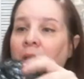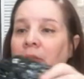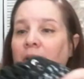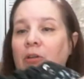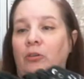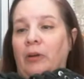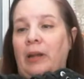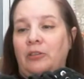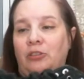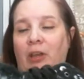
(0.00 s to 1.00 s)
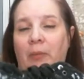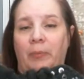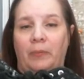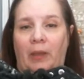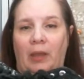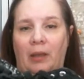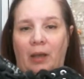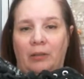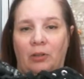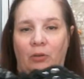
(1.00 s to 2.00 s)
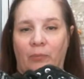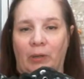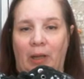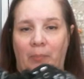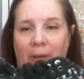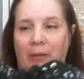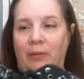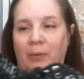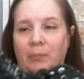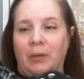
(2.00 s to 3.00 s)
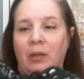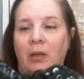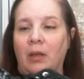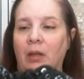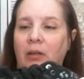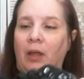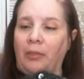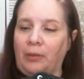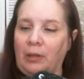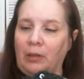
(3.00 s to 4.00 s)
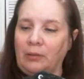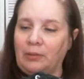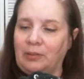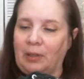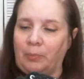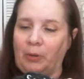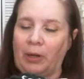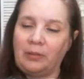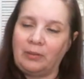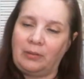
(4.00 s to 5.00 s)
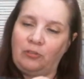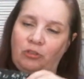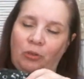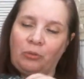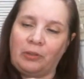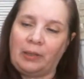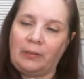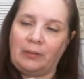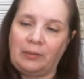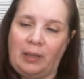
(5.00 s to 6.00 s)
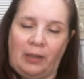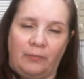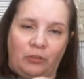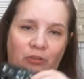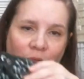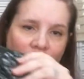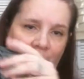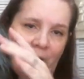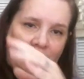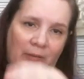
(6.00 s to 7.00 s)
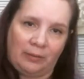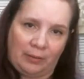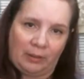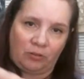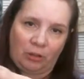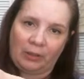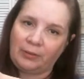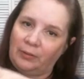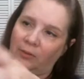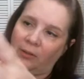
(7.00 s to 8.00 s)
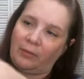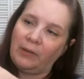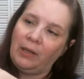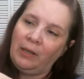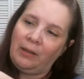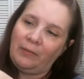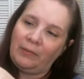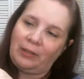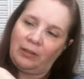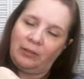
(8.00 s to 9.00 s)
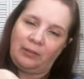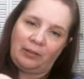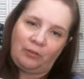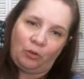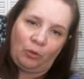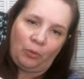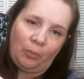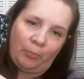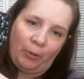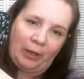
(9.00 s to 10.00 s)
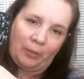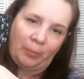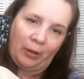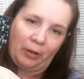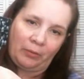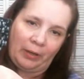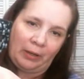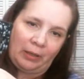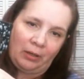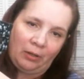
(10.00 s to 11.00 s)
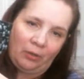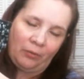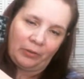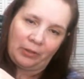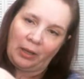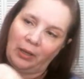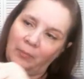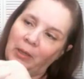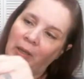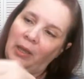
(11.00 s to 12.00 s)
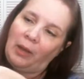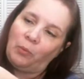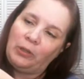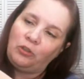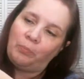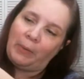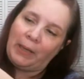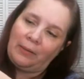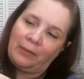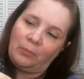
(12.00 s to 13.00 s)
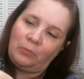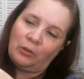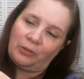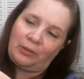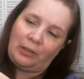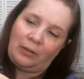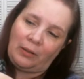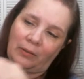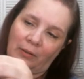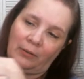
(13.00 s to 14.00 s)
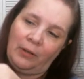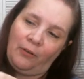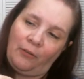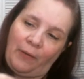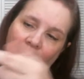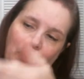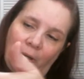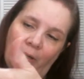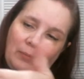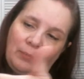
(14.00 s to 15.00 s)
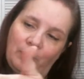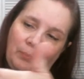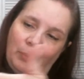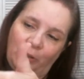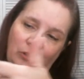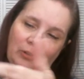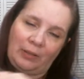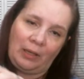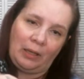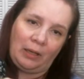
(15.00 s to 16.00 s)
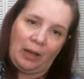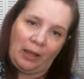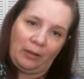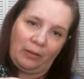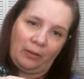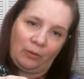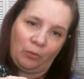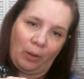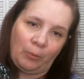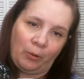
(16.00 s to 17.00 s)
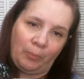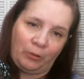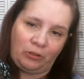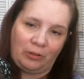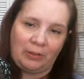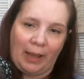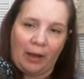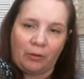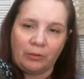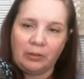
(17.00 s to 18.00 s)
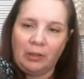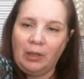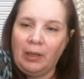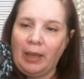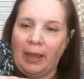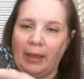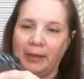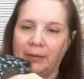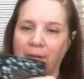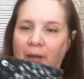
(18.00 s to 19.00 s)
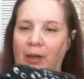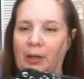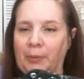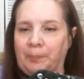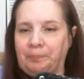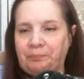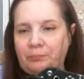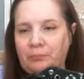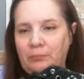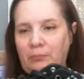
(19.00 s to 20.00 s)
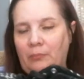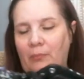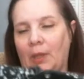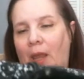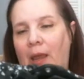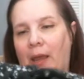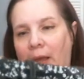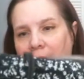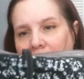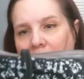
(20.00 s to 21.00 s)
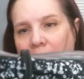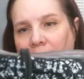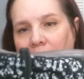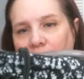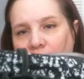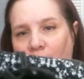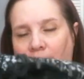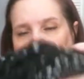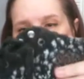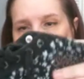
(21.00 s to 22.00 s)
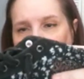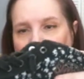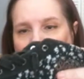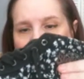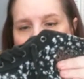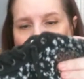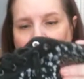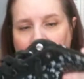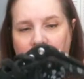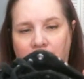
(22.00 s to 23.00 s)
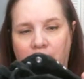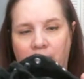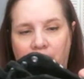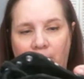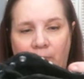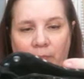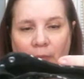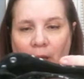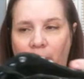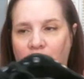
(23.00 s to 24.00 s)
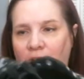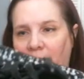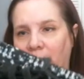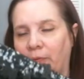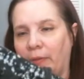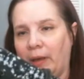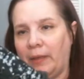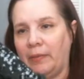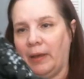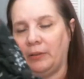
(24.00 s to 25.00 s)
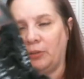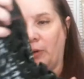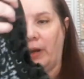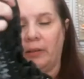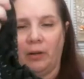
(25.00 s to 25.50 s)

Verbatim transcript: They're in great shape. They, you know, when I bend them, nothing separates. Shoes like this, canvas shoes like this, like chucks and stuff, they have a tendency to break apart right here over time. And when you bend them, you'll see that the fabric pushes in and the rubber pushes out. And, um, and uh, so that um, I was checking for that, and that's great.